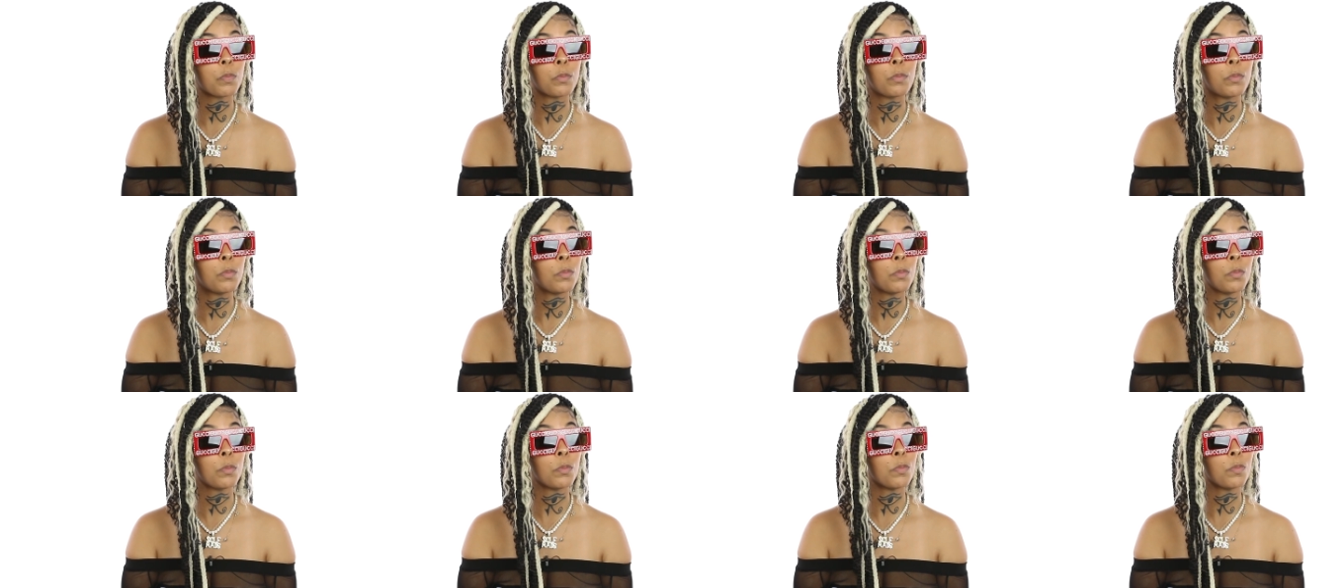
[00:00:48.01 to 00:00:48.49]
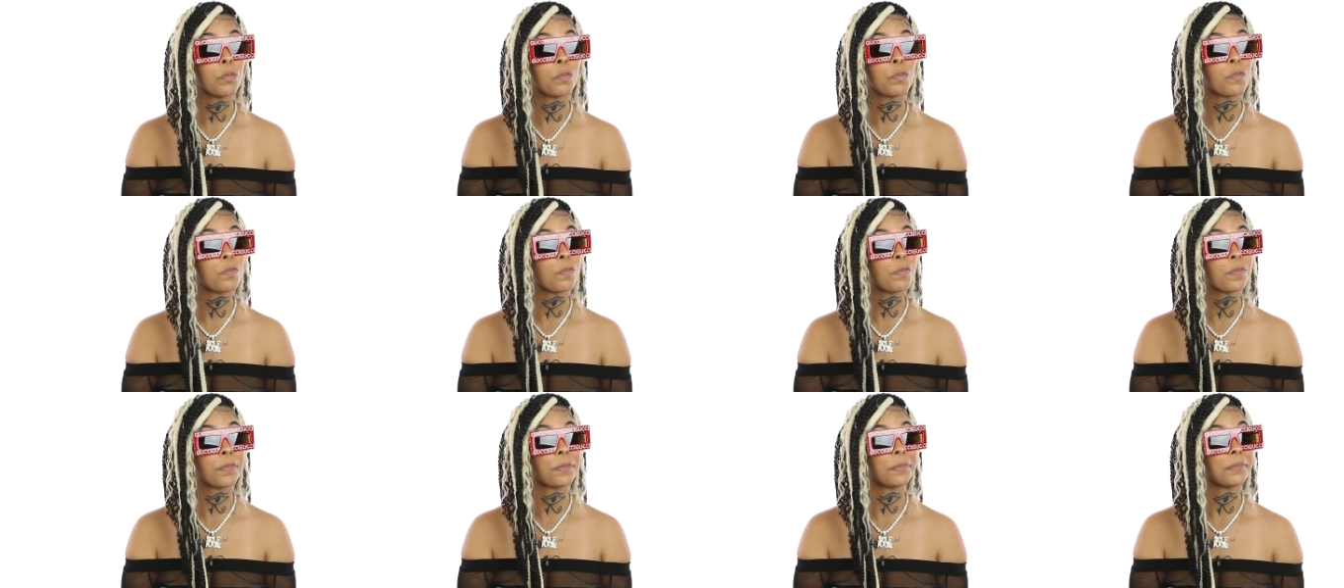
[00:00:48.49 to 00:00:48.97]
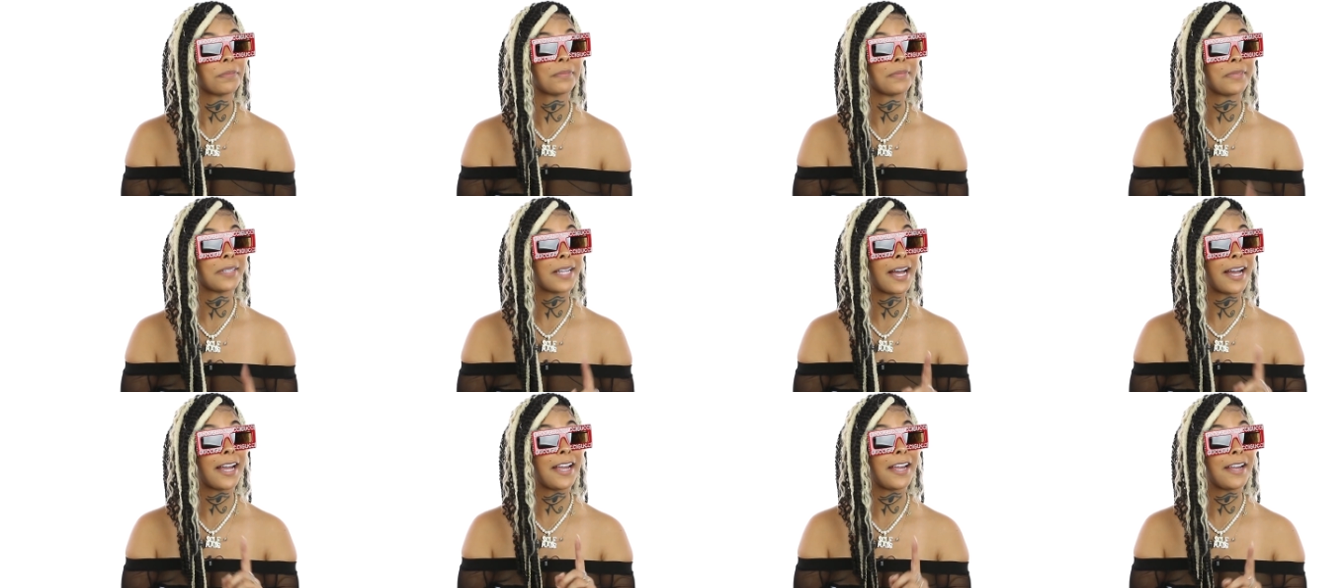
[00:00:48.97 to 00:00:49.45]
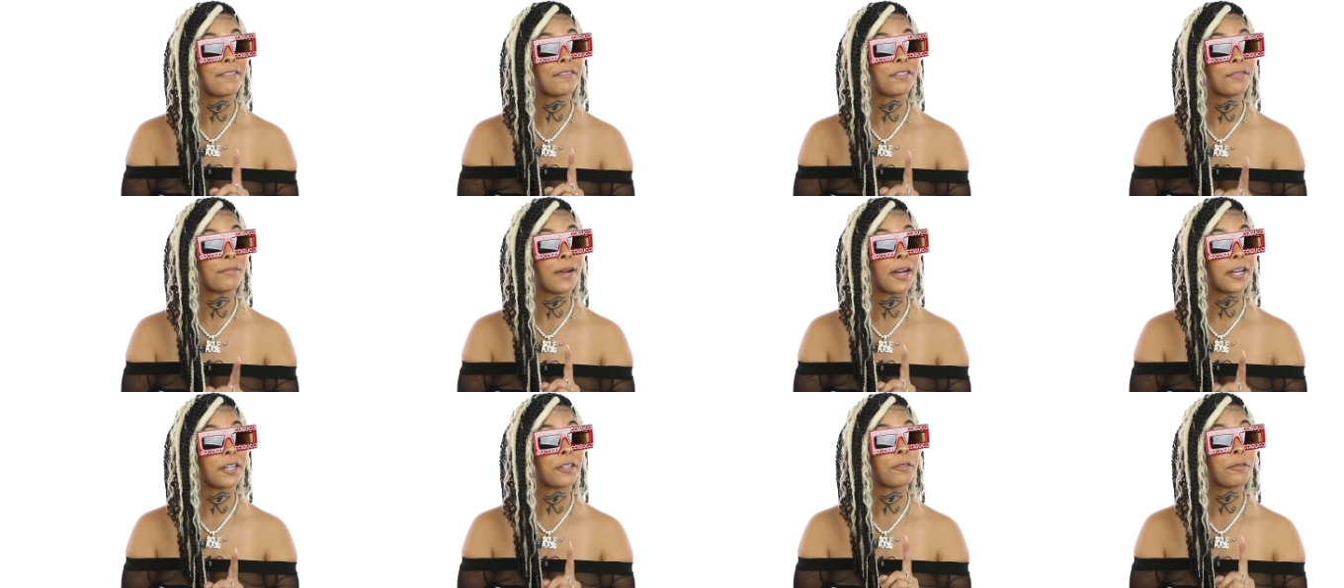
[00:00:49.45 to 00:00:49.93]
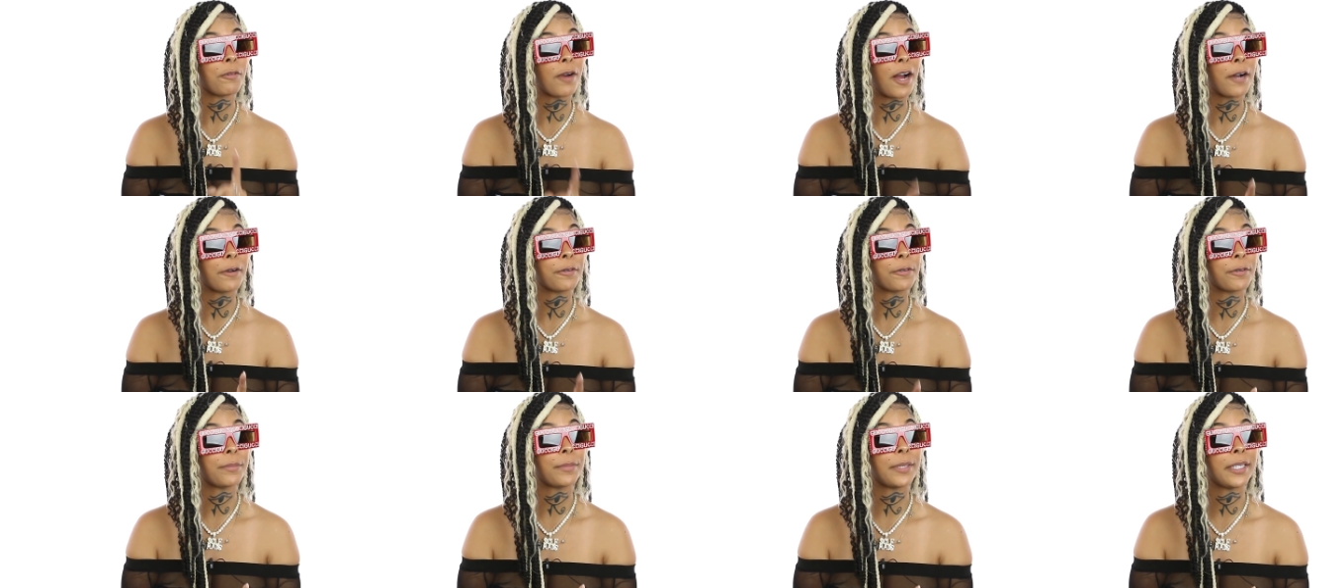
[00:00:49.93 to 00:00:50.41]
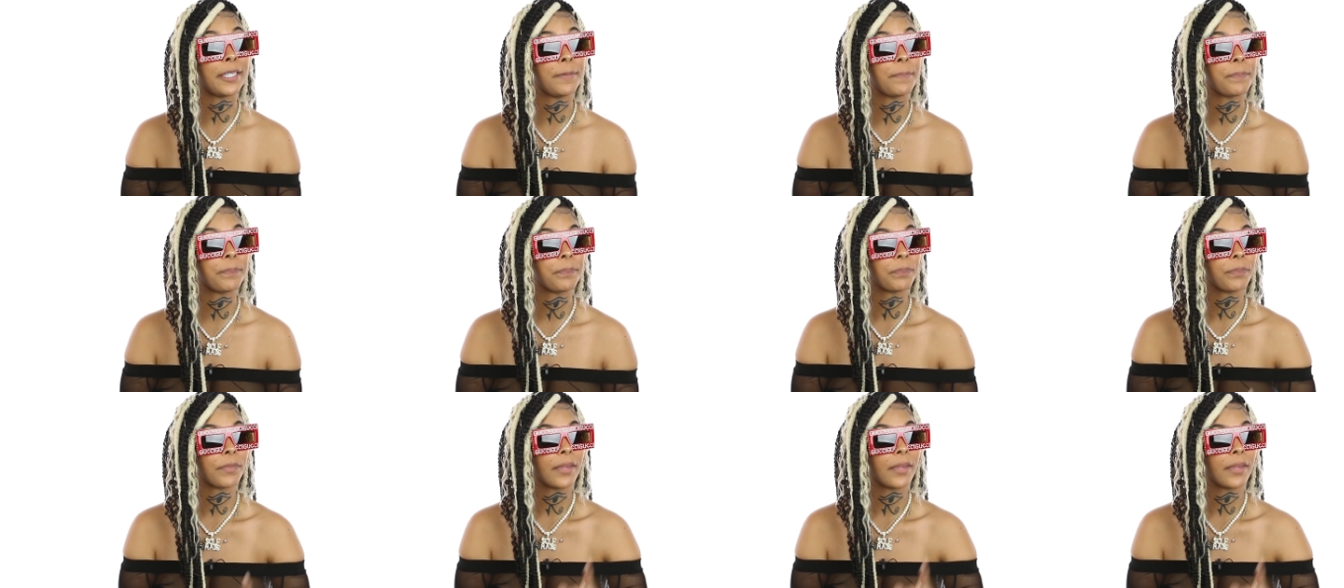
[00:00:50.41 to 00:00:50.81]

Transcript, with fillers: Mm-mm. Not everybody rock with me.